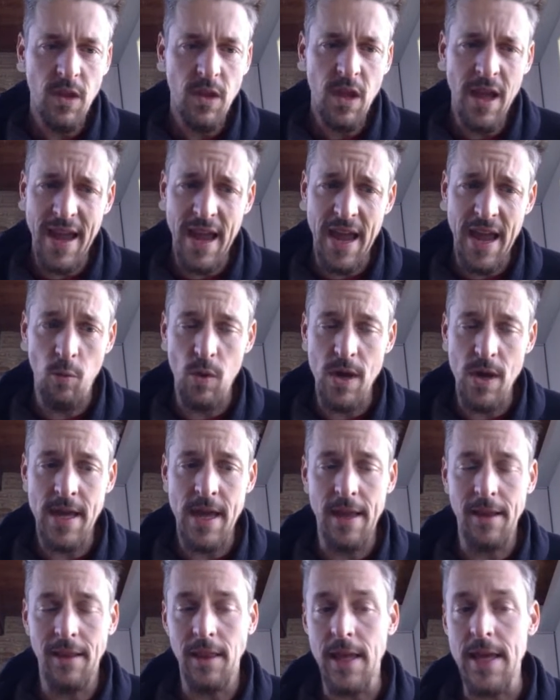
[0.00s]
and we
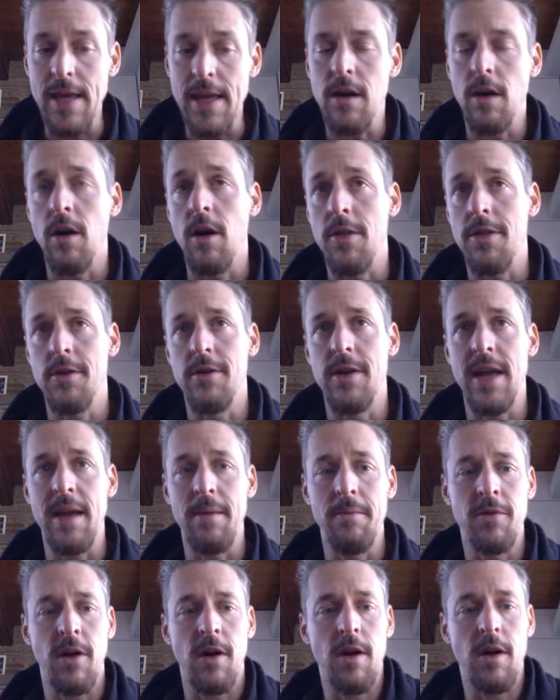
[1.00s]
can link author
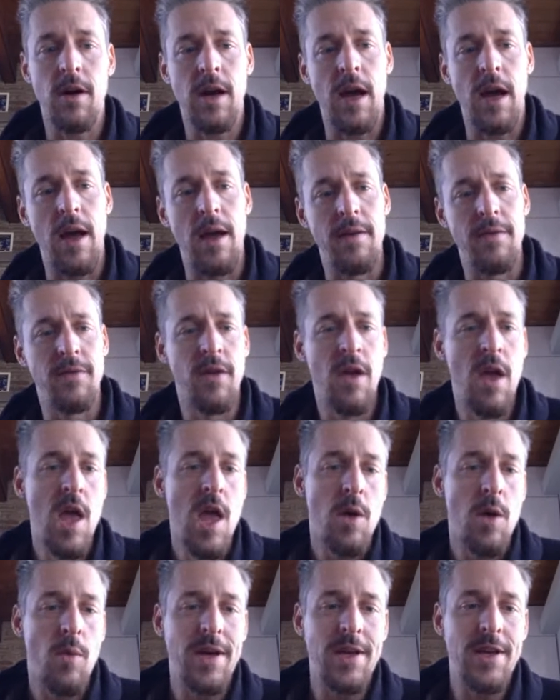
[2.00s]
name to archives.
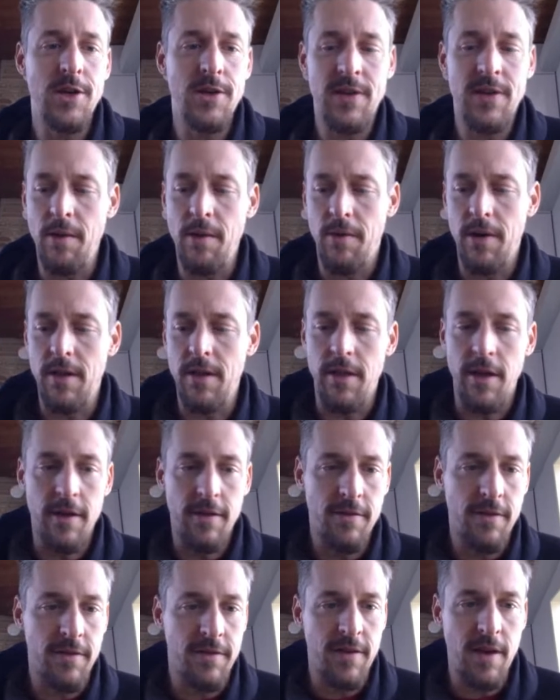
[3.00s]
We could just get rid of
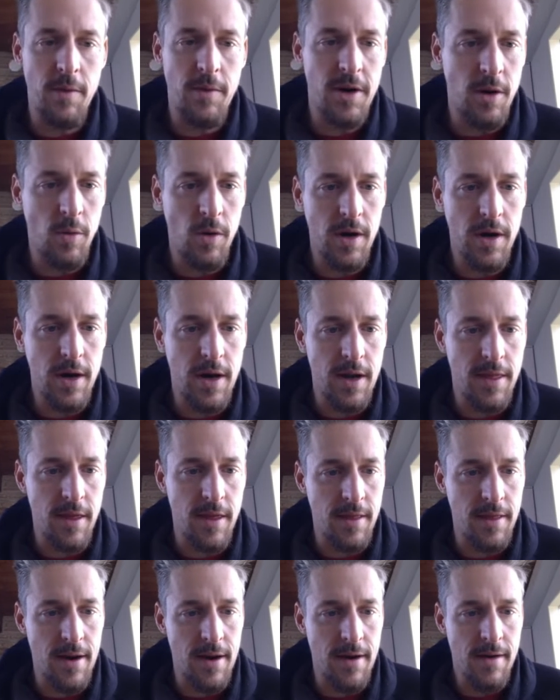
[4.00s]
this. Let's say we don't want
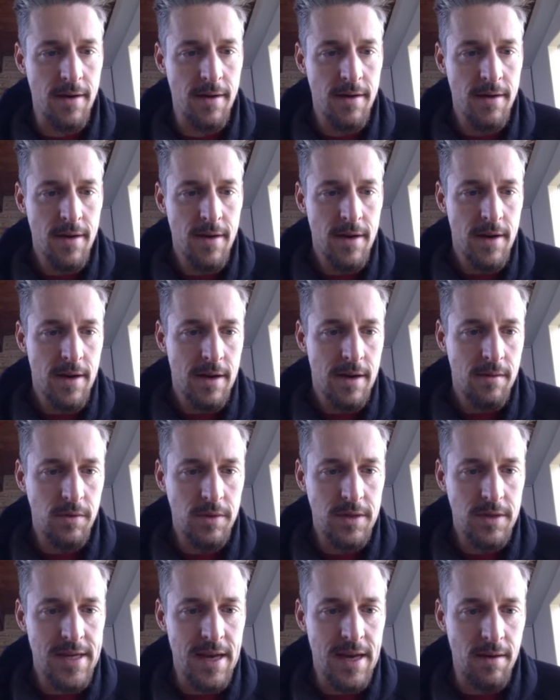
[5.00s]
anything there. We'll
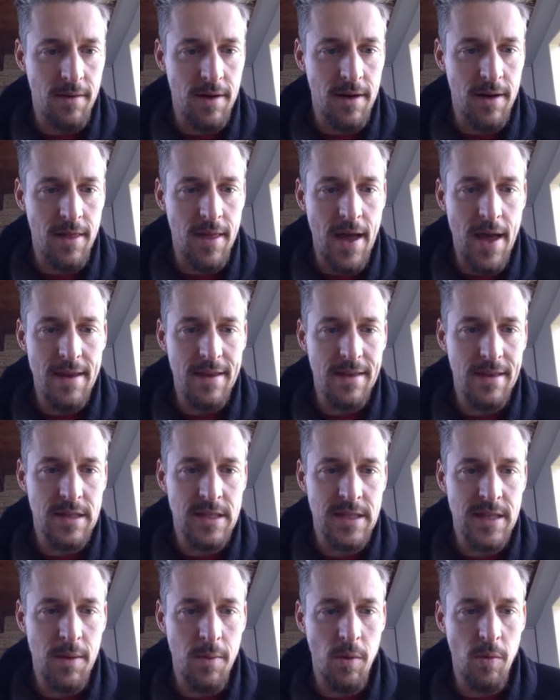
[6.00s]
just get rid of that, and let's
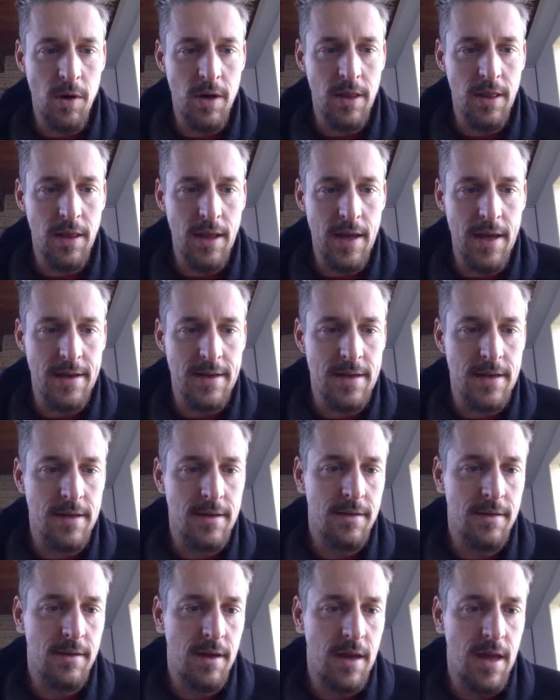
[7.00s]
say we want it linked.
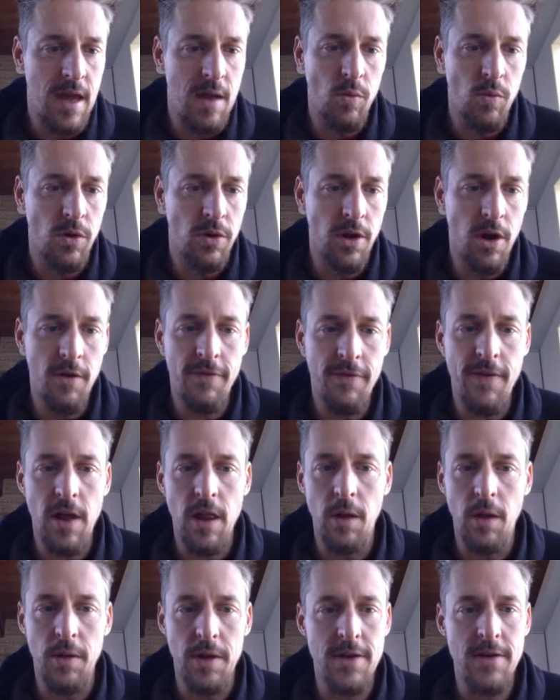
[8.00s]
And we'll
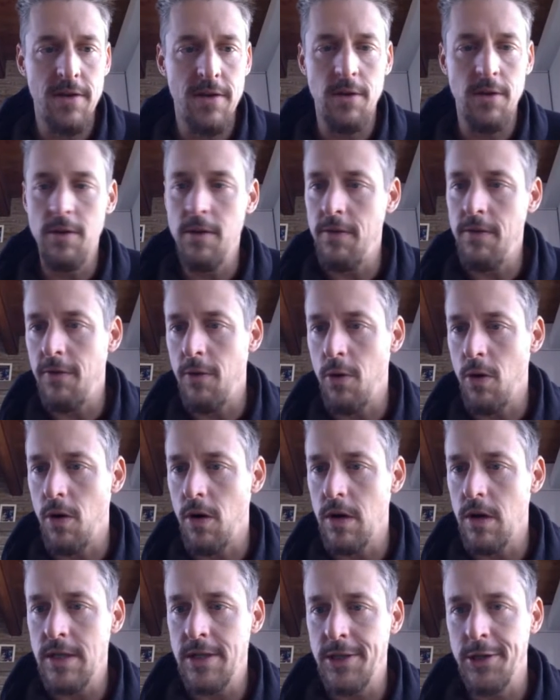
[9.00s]
no-follow it too
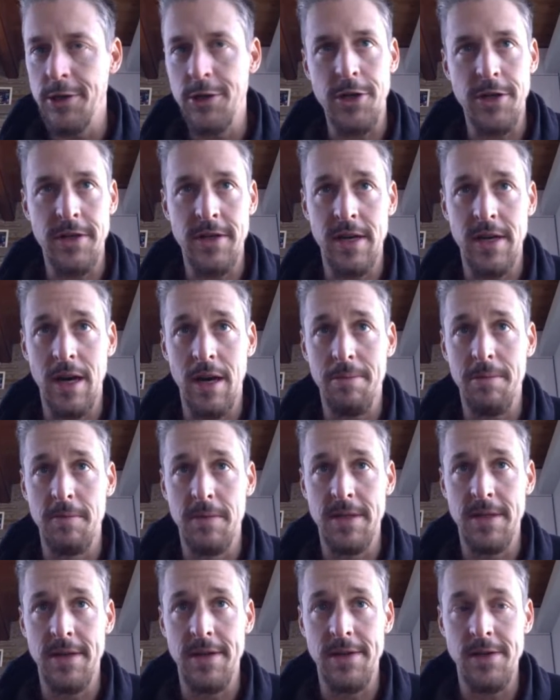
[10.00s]
for search engine
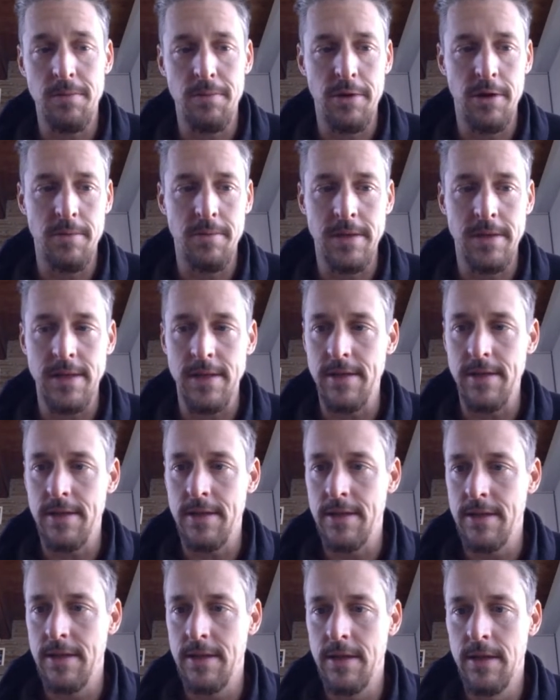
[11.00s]
optimization
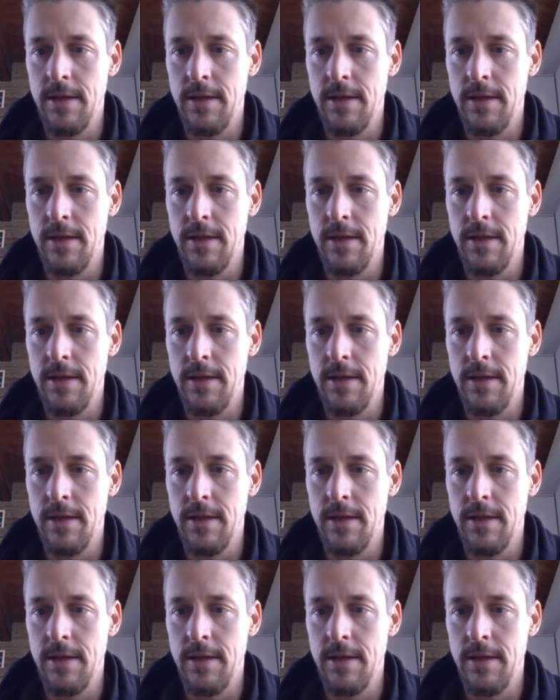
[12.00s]
purposes.